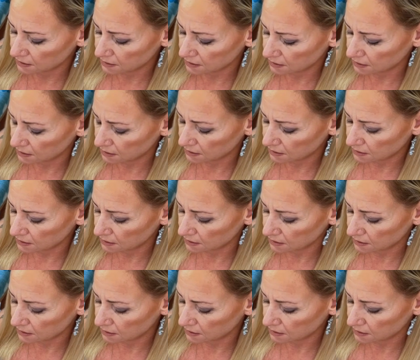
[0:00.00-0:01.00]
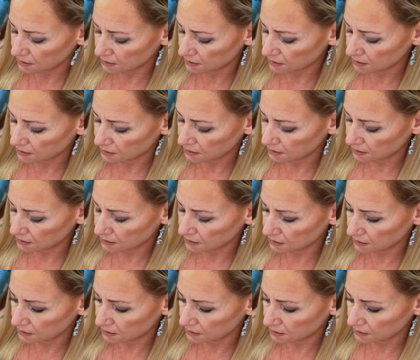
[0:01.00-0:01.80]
(no one is talking)